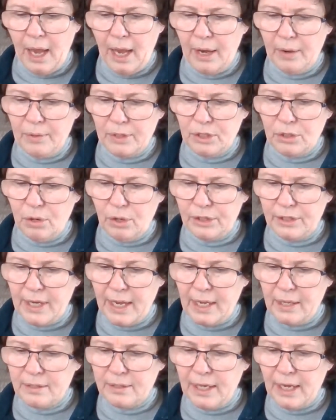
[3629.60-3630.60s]
I was
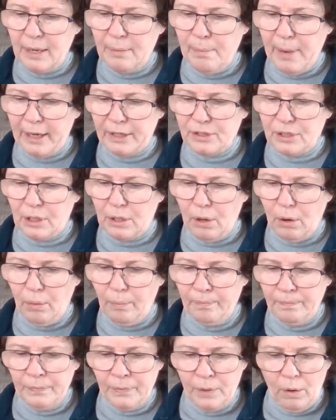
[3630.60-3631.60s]
Cortez in Mexico,
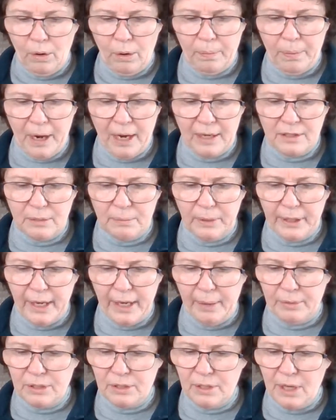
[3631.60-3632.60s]
or possibly
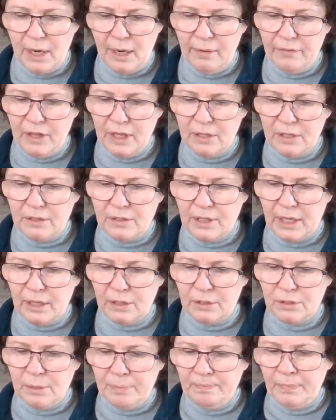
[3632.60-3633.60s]
I was none of these
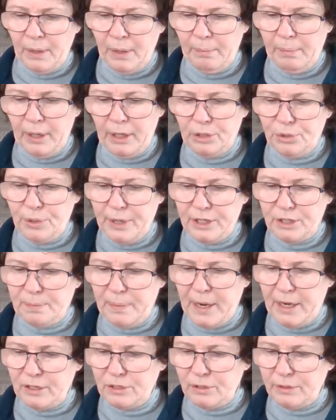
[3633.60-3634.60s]
things but a
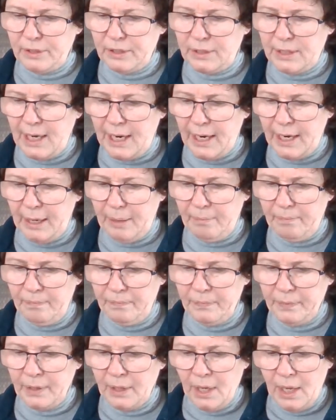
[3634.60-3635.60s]
trespasser in time.
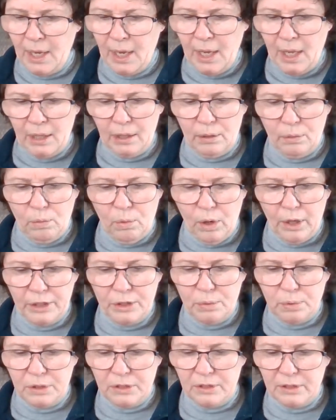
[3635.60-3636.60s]
The
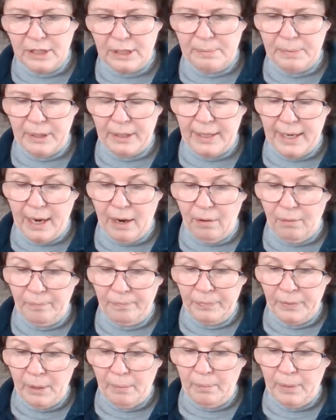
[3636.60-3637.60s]
woods were sleeping now,
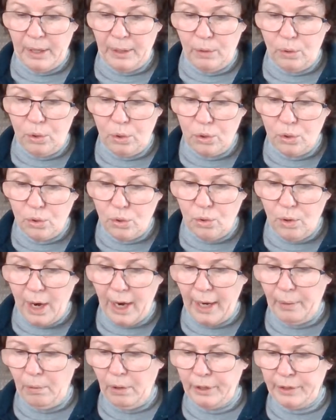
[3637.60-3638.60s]
but who,
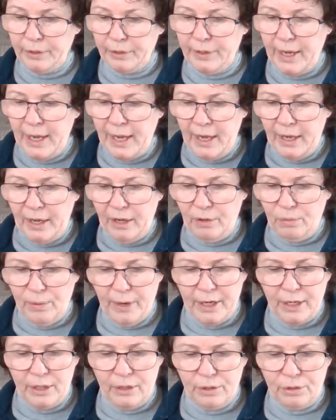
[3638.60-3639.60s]
I wondered, had
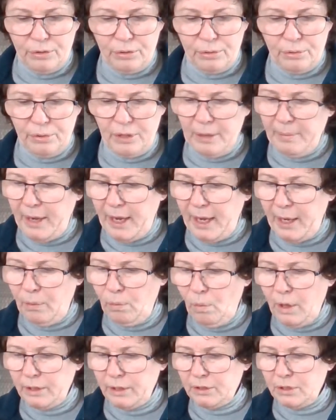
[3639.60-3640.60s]
ridden through them at
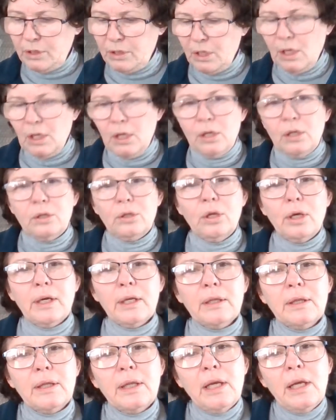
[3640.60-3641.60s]
once? Look
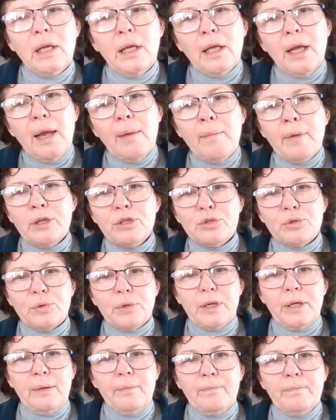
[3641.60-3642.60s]
at the
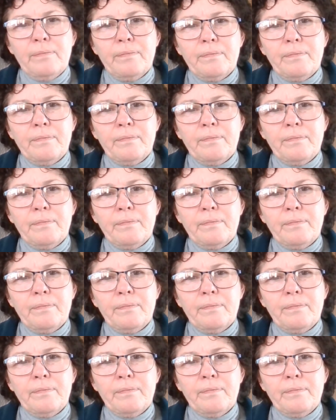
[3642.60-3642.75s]
imagery